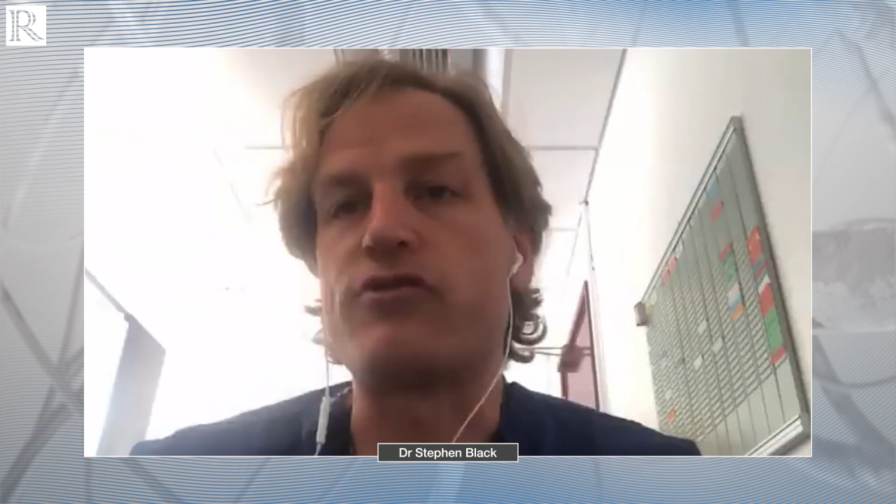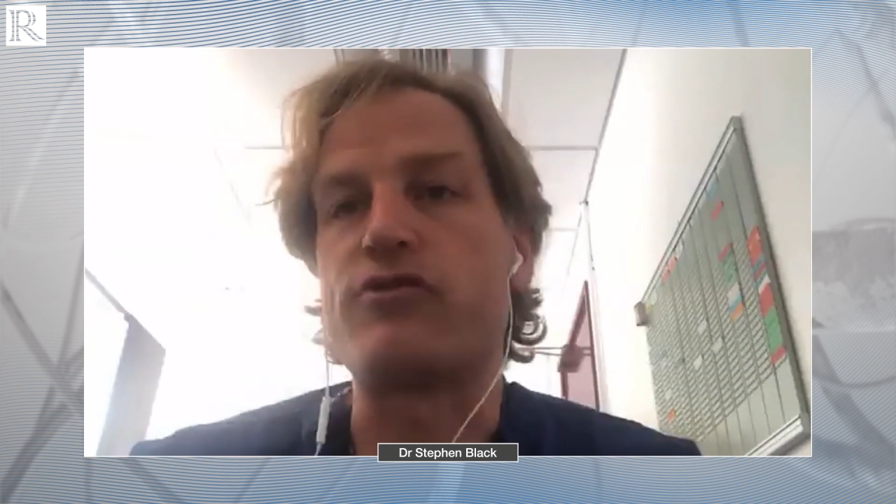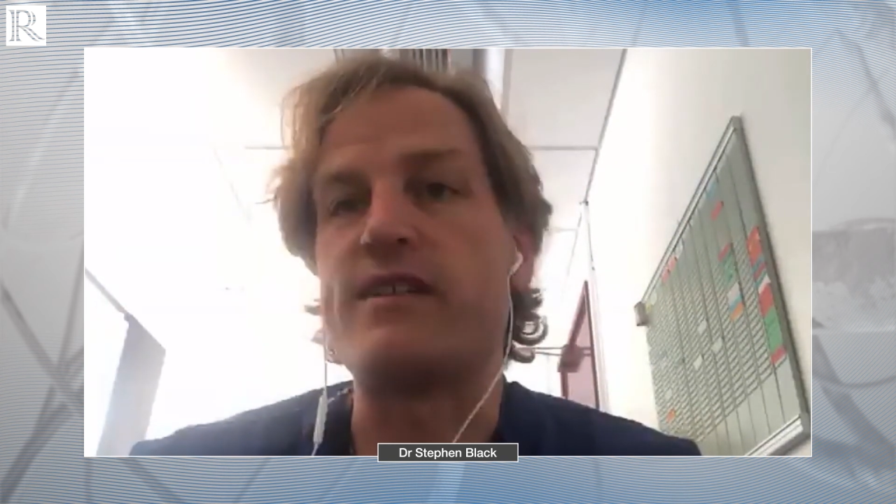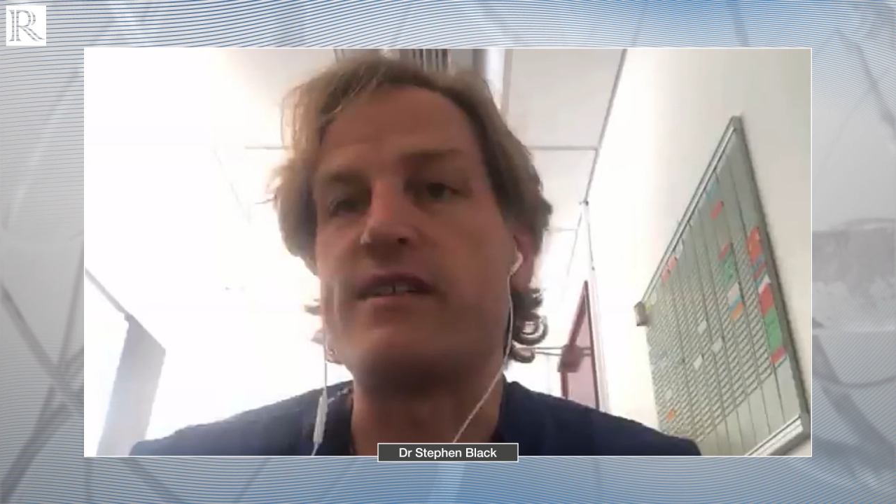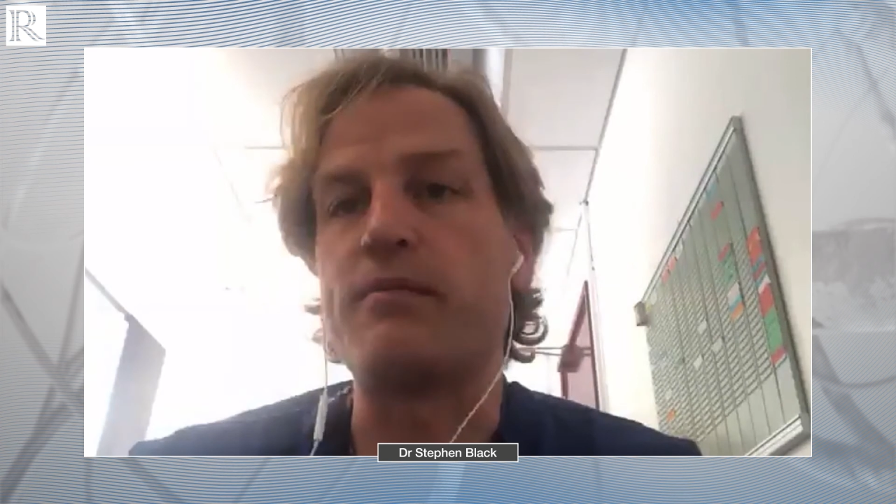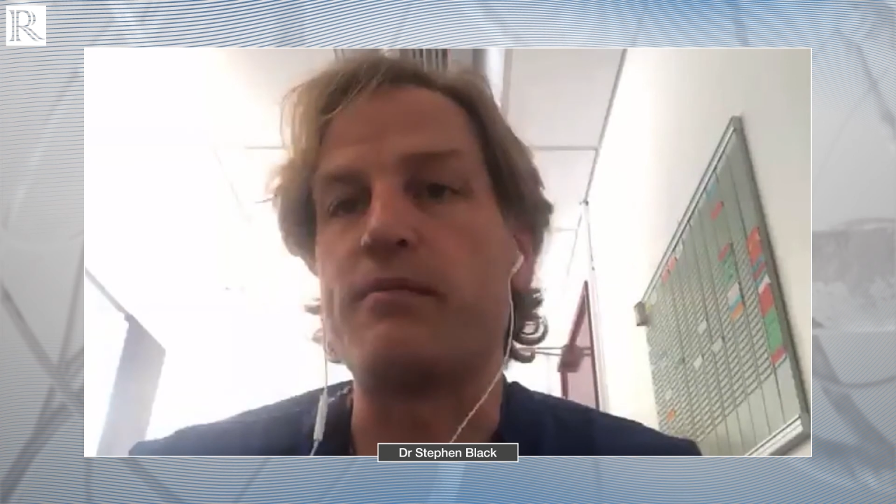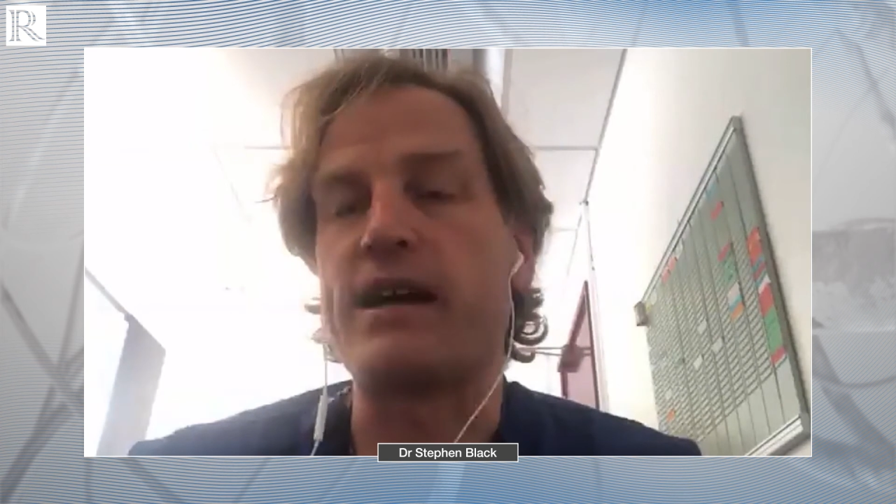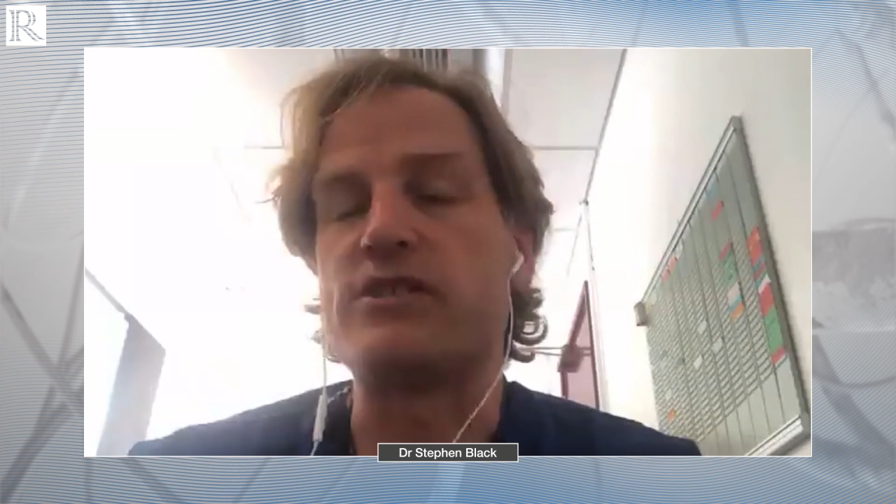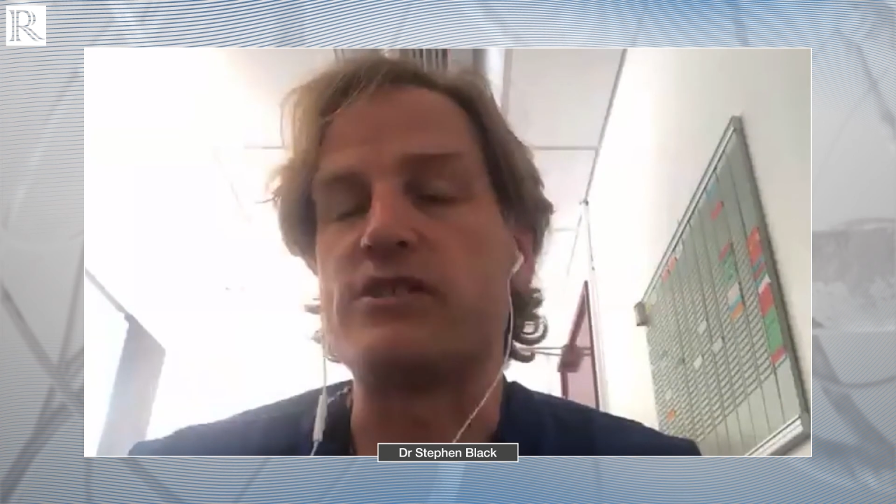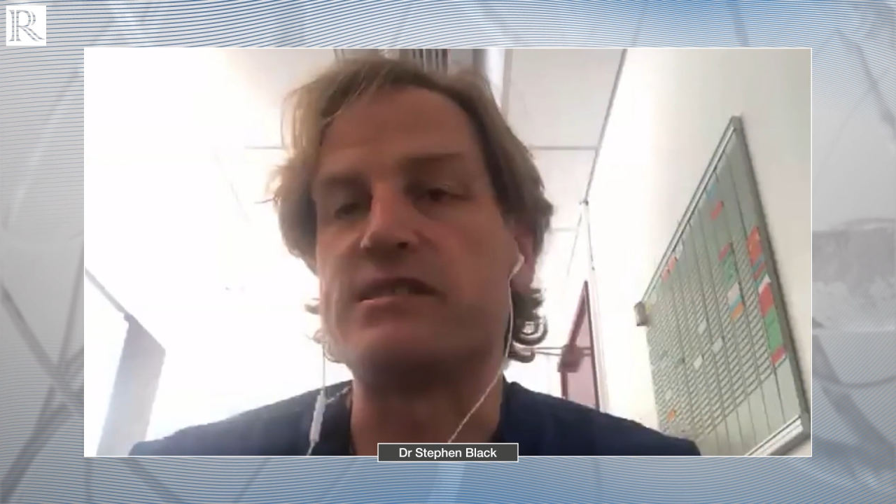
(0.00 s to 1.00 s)
if they're treating
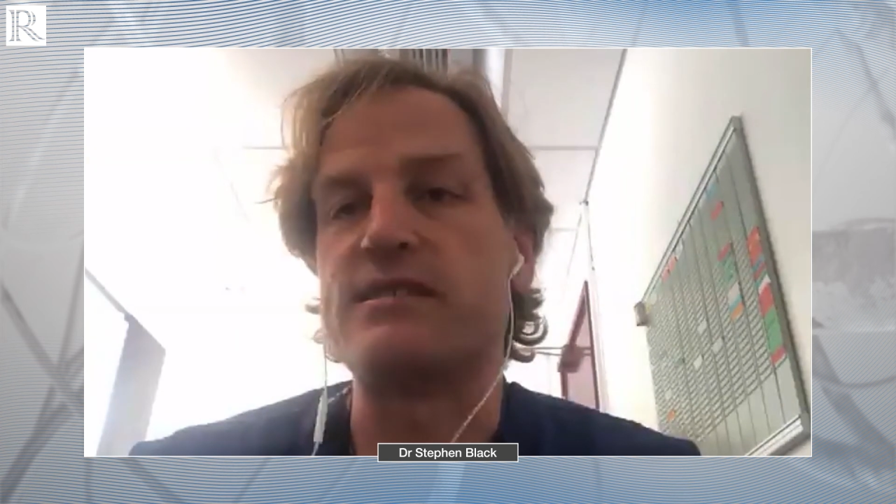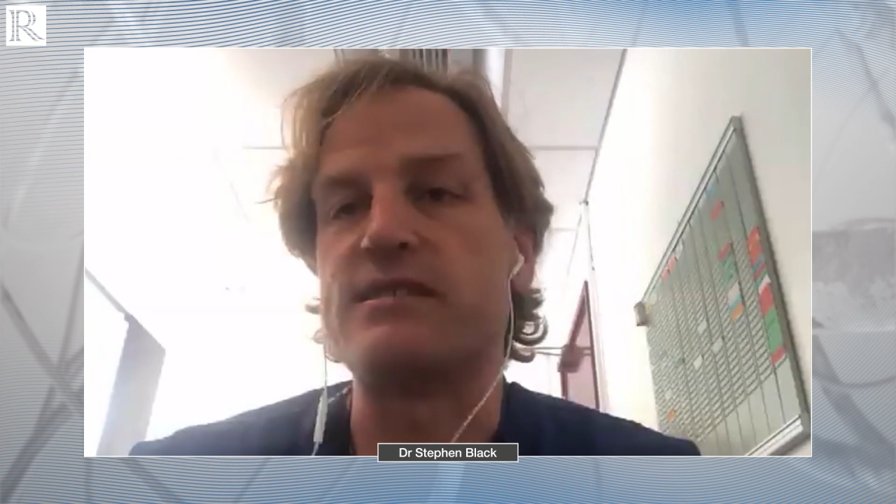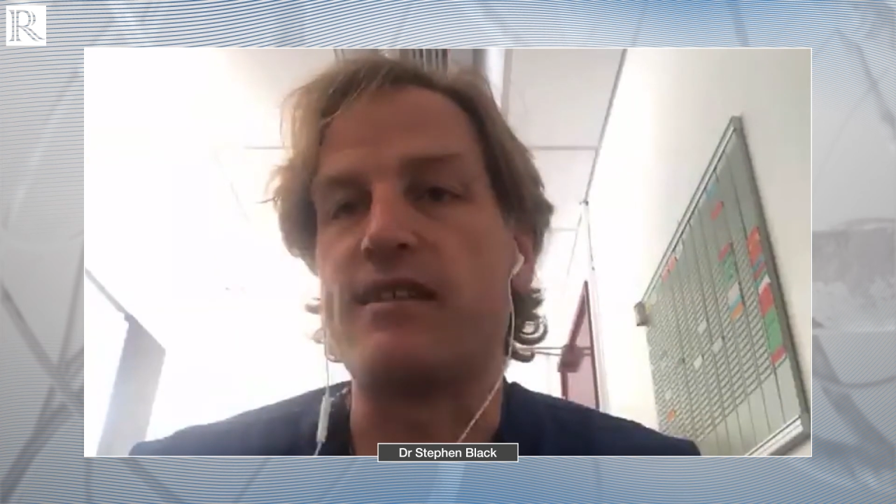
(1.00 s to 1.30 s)
patients in